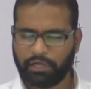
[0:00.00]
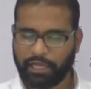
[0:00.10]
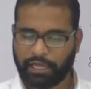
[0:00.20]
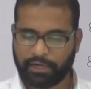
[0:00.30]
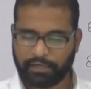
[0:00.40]

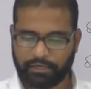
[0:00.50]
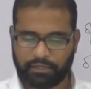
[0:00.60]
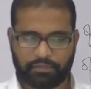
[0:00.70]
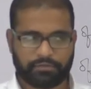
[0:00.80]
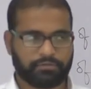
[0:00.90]
and
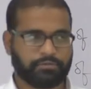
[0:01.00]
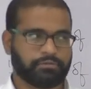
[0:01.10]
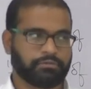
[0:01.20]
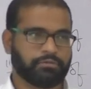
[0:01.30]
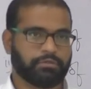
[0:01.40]

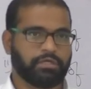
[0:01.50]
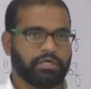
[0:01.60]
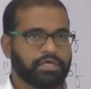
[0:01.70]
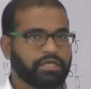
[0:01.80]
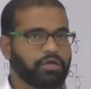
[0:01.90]

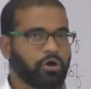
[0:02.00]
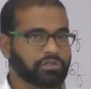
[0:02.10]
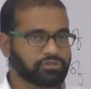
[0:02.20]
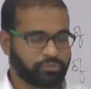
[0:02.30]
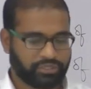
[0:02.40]
he
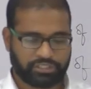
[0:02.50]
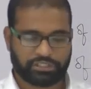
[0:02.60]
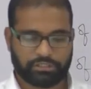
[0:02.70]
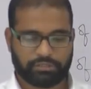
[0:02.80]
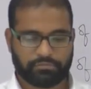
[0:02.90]
also
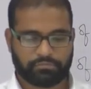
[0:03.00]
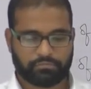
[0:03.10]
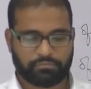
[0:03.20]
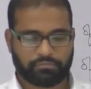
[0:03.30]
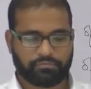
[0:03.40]
mentioned,
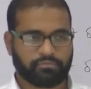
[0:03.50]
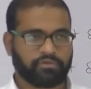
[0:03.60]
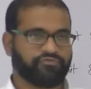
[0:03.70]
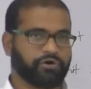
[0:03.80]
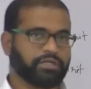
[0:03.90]

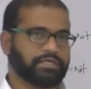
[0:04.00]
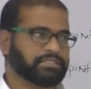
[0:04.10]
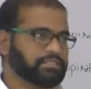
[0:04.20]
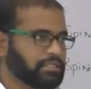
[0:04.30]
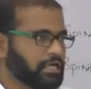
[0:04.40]
the Fali
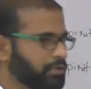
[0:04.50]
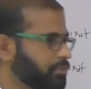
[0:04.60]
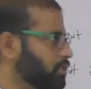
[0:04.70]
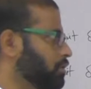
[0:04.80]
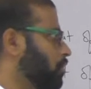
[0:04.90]
S.
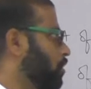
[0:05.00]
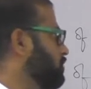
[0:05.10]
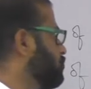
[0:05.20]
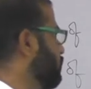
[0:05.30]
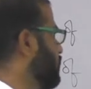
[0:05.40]
Nariman
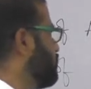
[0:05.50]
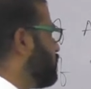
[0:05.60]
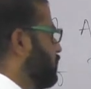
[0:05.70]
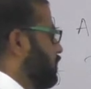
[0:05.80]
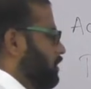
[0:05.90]
also
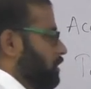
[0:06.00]
mentioned